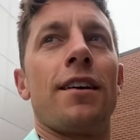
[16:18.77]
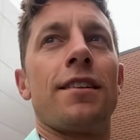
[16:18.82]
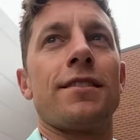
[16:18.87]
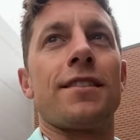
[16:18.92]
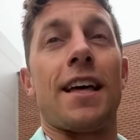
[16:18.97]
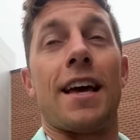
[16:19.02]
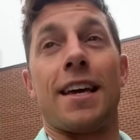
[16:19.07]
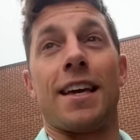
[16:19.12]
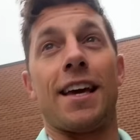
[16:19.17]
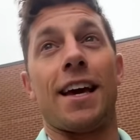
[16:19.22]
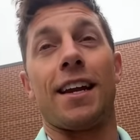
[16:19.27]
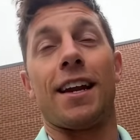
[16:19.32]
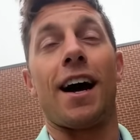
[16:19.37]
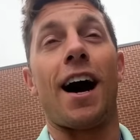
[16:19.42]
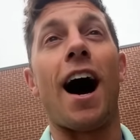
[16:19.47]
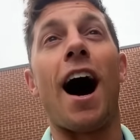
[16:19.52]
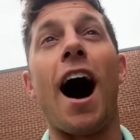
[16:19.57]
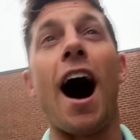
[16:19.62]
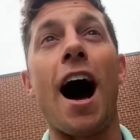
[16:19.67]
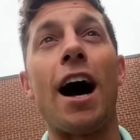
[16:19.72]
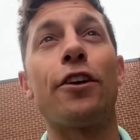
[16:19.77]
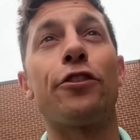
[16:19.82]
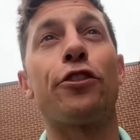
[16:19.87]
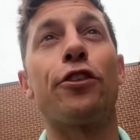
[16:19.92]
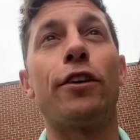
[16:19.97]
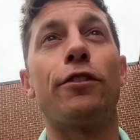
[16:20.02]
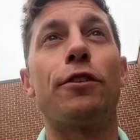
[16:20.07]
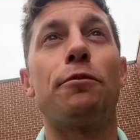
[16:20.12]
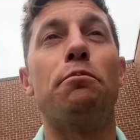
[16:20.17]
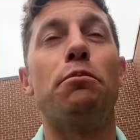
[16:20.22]
they get hot, so
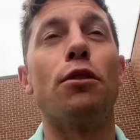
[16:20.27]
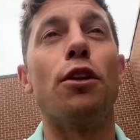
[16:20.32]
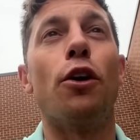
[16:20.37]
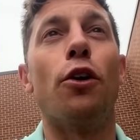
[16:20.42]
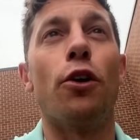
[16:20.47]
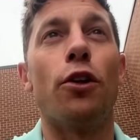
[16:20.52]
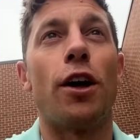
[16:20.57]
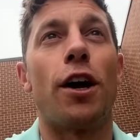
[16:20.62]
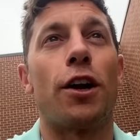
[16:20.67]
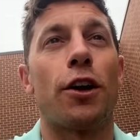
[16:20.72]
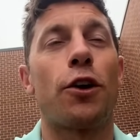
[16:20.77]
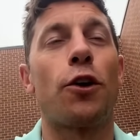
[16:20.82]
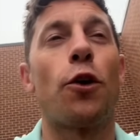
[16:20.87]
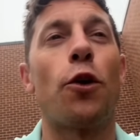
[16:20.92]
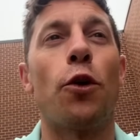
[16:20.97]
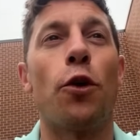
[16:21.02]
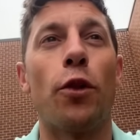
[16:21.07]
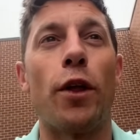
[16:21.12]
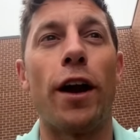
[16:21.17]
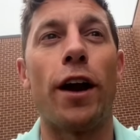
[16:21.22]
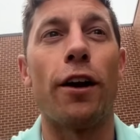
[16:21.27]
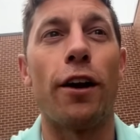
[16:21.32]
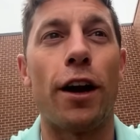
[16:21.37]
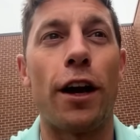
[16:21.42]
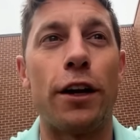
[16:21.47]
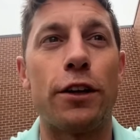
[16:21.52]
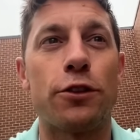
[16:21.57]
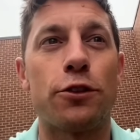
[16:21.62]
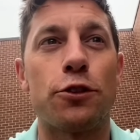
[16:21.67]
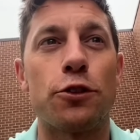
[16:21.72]
they have to blow a lot of cold air, I
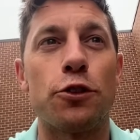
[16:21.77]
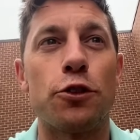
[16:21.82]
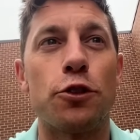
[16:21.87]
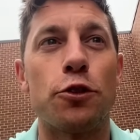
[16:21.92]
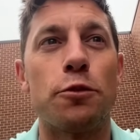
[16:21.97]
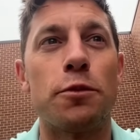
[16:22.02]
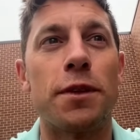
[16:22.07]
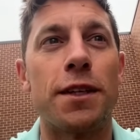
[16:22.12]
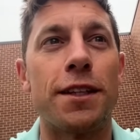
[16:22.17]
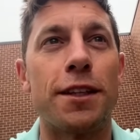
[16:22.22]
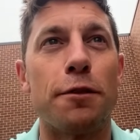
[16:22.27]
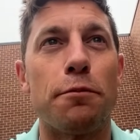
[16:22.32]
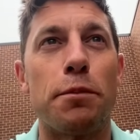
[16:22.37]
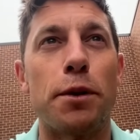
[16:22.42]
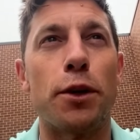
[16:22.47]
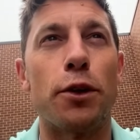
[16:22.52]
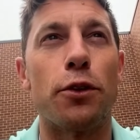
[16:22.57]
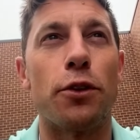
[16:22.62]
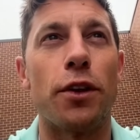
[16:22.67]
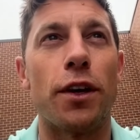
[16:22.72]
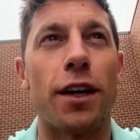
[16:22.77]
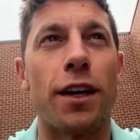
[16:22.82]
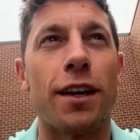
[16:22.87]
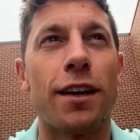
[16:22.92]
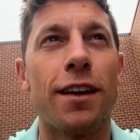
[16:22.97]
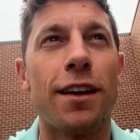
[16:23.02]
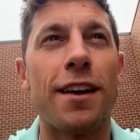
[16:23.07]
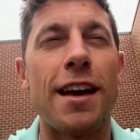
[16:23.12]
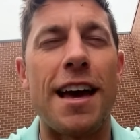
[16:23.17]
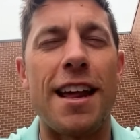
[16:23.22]
assume, in the building
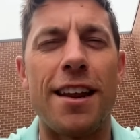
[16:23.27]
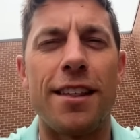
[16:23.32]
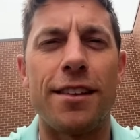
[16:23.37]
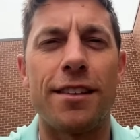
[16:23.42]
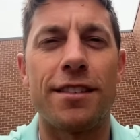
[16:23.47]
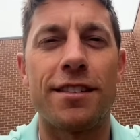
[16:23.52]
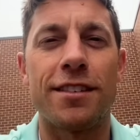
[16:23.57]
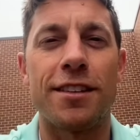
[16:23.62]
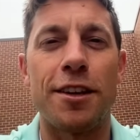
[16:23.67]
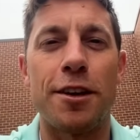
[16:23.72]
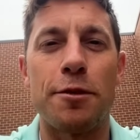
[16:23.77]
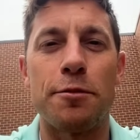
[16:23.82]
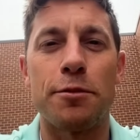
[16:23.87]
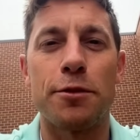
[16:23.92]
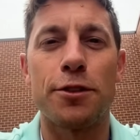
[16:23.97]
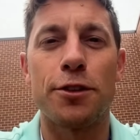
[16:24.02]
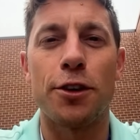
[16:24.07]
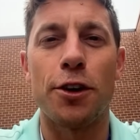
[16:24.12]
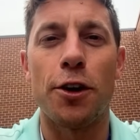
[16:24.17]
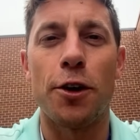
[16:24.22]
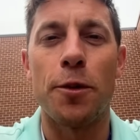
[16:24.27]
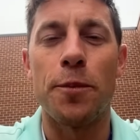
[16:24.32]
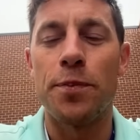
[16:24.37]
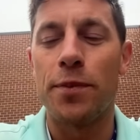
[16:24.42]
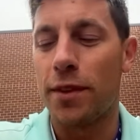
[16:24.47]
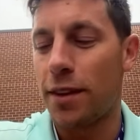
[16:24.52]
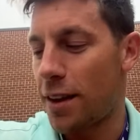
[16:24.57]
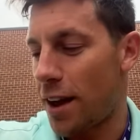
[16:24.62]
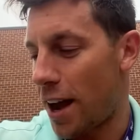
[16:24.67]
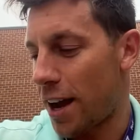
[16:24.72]
and in the sim. So
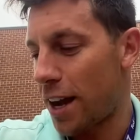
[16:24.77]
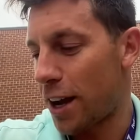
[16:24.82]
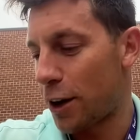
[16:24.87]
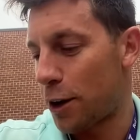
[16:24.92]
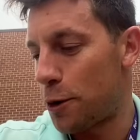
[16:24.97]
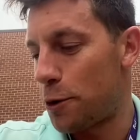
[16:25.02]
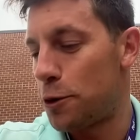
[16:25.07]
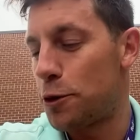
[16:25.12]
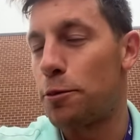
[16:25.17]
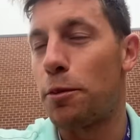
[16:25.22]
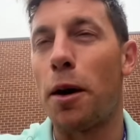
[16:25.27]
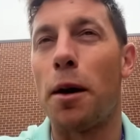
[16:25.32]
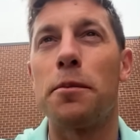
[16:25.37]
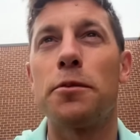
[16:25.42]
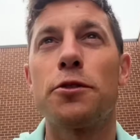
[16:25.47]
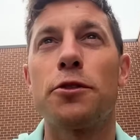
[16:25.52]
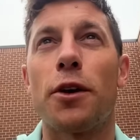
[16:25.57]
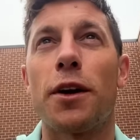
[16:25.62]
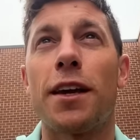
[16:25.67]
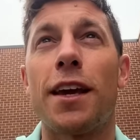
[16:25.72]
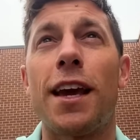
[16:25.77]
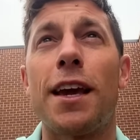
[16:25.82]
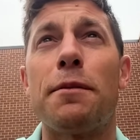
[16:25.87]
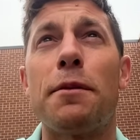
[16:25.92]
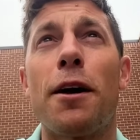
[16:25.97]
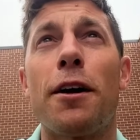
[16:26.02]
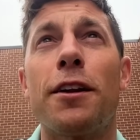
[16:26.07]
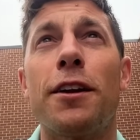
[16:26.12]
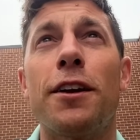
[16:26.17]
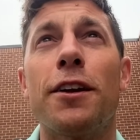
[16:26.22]
I got goosebumps, so I came
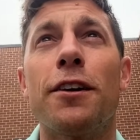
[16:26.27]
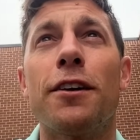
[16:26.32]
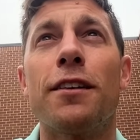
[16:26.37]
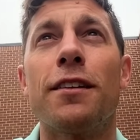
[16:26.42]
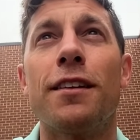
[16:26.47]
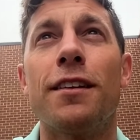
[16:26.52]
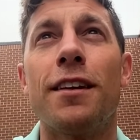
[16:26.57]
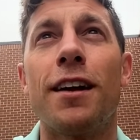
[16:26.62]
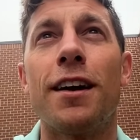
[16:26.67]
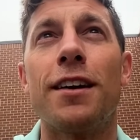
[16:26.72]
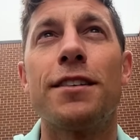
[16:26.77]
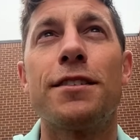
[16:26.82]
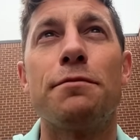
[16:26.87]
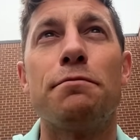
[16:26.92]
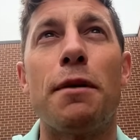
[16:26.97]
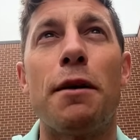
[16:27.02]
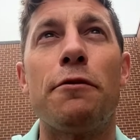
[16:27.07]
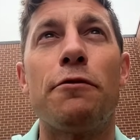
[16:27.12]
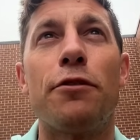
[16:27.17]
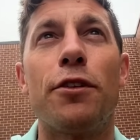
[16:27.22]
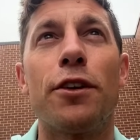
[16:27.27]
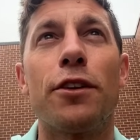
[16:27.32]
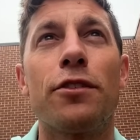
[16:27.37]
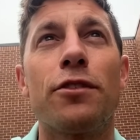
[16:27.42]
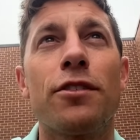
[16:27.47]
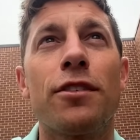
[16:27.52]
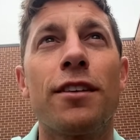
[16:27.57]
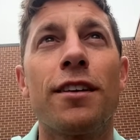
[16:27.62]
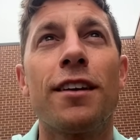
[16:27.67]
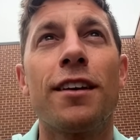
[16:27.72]
out here in the nice Memphis